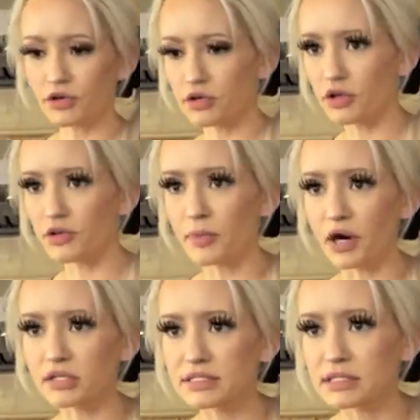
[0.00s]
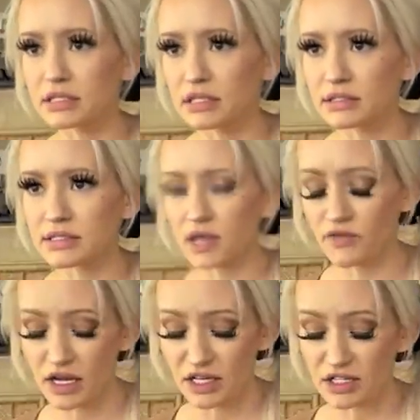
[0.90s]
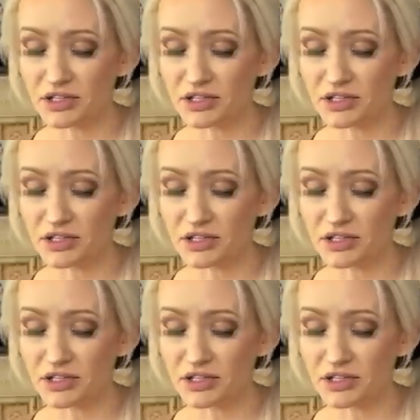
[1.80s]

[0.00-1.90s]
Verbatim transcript: Oh, no, the parsley and stuff.